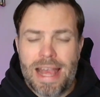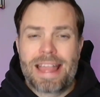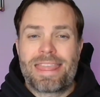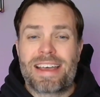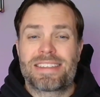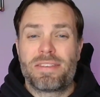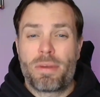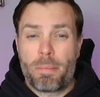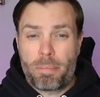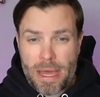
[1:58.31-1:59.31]
that's
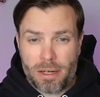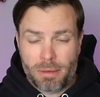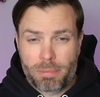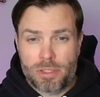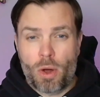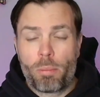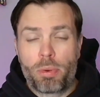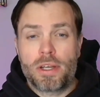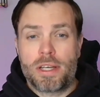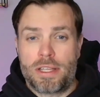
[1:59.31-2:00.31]
even better, but don't
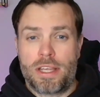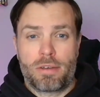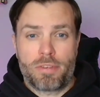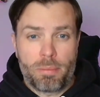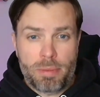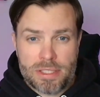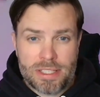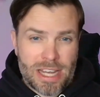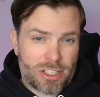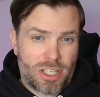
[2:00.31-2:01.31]
put it in there if your business
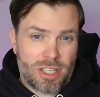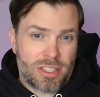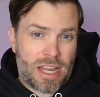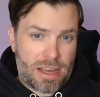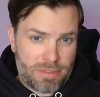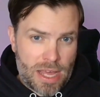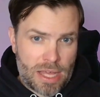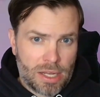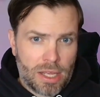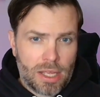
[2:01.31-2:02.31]
actually doesn't have
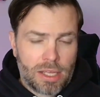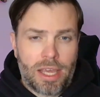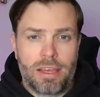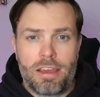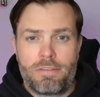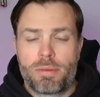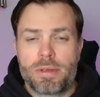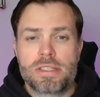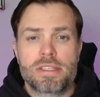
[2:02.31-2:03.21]
that, okay? If your business